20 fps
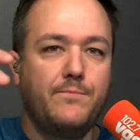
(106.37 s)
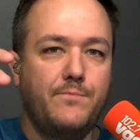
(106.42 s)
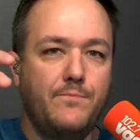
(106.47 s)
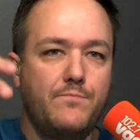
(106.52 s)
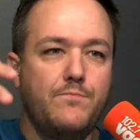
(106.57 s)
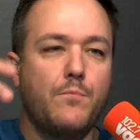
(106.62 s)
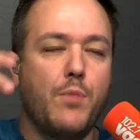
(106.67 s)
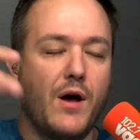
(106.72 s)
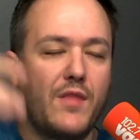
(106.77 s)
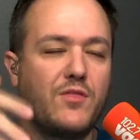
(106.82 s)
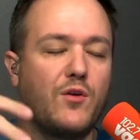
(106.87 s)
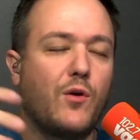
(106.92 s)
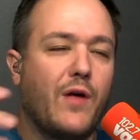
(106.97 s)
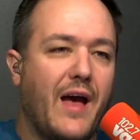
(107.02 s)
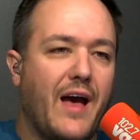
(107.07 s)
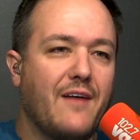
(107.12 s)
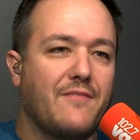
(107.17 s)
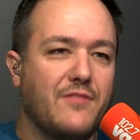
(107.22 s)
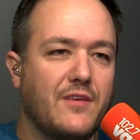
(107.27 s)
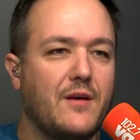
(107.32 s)
but they'll
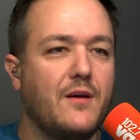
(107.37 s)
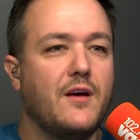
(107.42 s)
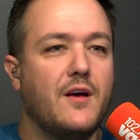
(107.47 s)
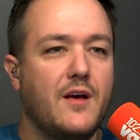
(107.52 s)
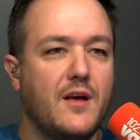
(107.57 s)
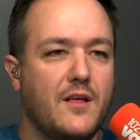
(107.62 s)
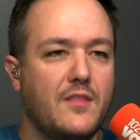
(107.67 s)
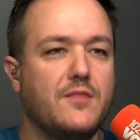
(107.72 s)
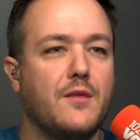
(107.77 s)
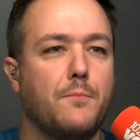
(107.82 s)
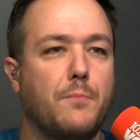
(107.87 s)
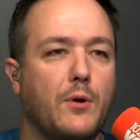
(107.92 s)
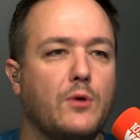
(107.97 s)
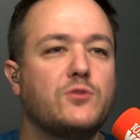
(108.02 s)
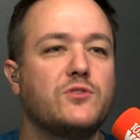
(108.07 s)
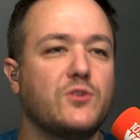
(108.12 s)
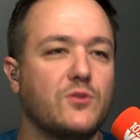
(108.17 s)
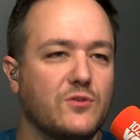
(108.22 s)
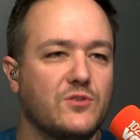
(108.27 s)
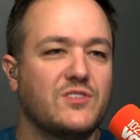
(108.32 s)
have the the
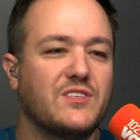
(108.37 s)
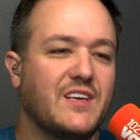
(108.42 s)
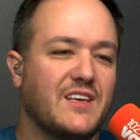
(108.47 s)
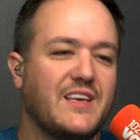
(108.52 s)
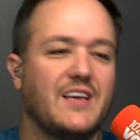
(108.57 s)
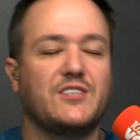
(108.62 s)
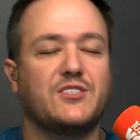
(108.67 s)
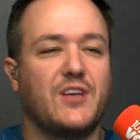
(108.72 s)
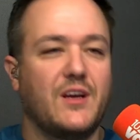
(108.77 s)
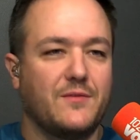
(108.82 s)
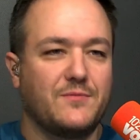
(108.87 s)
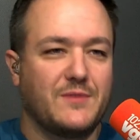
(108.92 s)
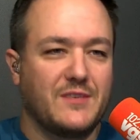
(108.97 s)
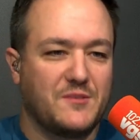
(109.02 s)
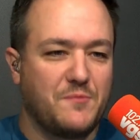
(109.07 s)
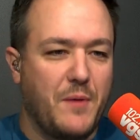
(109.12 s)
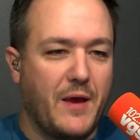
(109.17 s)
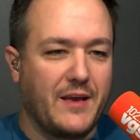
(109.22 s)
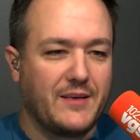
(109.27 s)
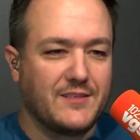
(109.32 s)
boosters to get you up to
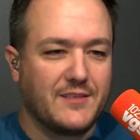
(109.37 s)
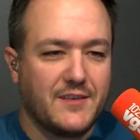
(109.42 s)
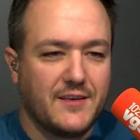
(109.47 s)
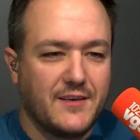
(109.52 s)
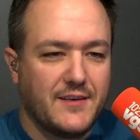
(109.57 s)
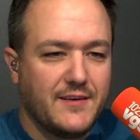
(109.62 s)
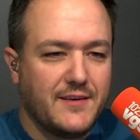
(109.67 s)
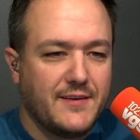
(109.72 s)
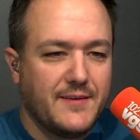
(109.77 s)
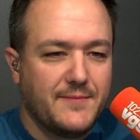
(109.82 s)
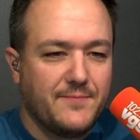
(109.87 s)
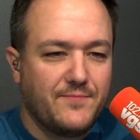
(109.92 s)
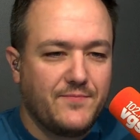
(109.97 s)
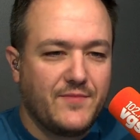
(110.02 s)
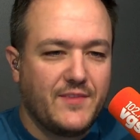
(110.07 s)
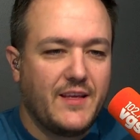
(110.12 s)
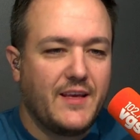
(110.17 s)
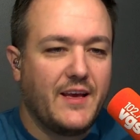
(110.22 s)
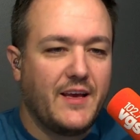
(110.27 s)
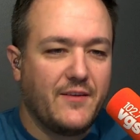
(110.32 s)
space.
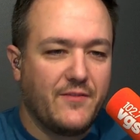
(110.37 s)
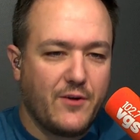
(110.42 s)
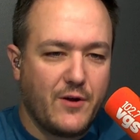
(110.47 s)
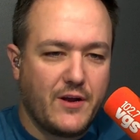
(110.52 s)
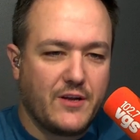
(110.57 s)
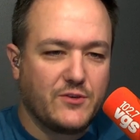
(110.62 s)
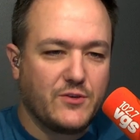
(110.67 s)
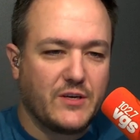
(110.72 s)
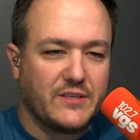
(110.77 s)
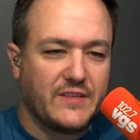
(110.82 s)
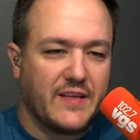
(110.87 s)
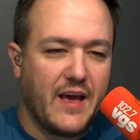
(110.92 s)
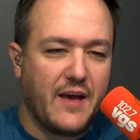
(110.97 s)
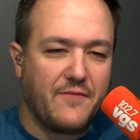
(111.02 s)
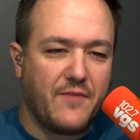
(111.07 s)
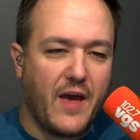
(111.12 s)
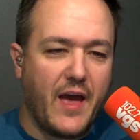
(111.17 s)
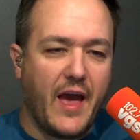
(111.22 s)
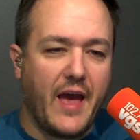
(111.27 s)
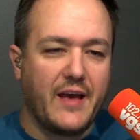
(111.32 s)
Interesting. Yeah, very interesting. The
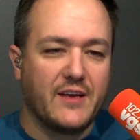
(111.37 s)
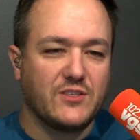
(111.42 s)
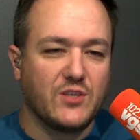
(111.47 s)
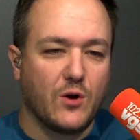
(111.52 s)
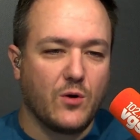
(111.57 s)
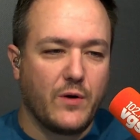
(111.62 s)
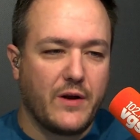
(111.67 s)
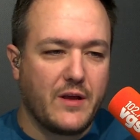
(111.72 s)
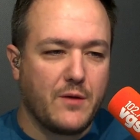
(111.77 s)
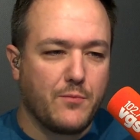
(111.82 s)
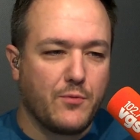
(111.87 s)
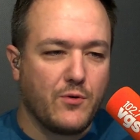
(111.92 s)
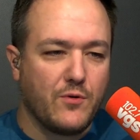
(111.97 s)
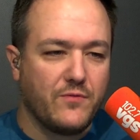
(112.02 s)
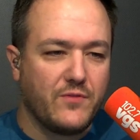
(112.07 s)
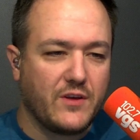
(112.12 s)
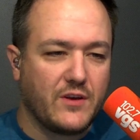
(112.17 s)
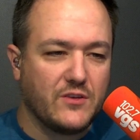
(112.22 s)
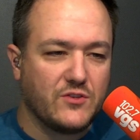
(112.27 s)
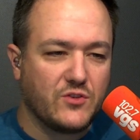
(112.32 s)
FAA has already approved
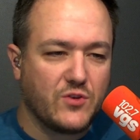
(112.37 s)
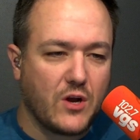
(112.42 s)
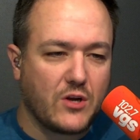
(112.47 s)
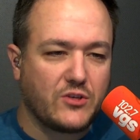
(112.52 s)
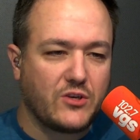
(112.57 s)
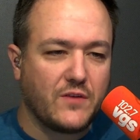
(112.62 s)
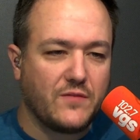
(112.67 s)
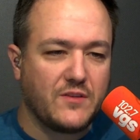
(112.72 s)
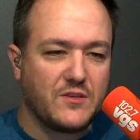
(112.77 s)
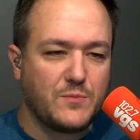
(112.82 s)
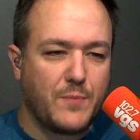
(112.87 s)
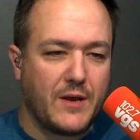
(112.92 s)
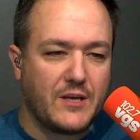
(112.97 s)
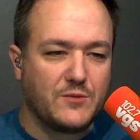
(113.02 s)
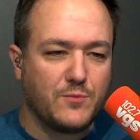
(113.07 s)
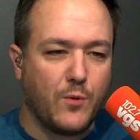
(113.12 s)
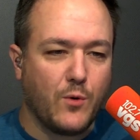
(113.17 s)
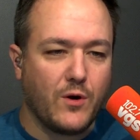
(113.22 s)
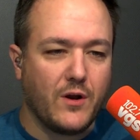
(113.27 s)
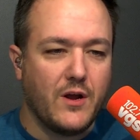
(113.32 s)
the construction of the
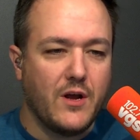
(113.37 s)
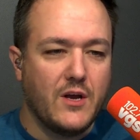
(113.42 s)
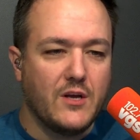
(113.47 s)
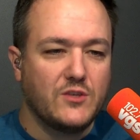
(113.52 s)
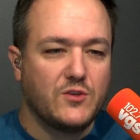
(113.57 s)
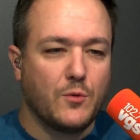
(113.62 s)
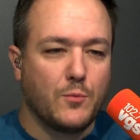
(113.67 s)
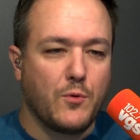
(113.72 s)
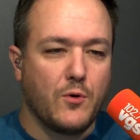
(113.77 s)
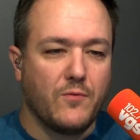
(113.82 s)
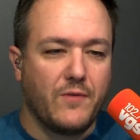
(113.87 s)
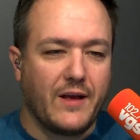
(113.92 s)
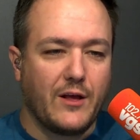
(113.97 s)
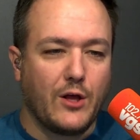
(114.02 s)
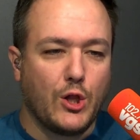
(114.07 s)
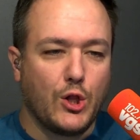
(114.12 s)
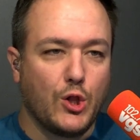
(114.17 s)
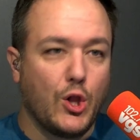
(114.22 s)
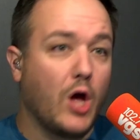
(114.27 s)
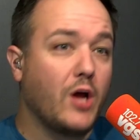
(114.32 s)
spaceport, so approving
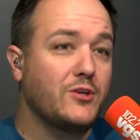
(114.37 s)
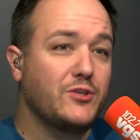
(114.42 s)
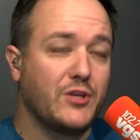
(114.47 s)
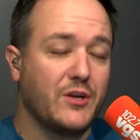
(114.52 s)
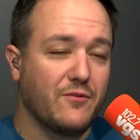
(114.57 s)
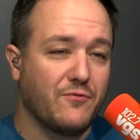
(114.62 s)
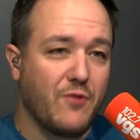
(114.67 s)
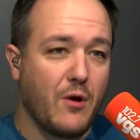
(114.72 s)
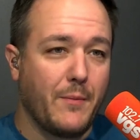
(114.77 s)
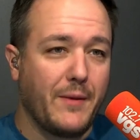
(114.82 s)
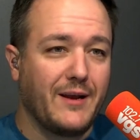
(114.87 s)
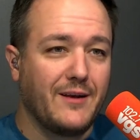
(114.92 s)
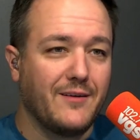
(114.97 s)
launching from it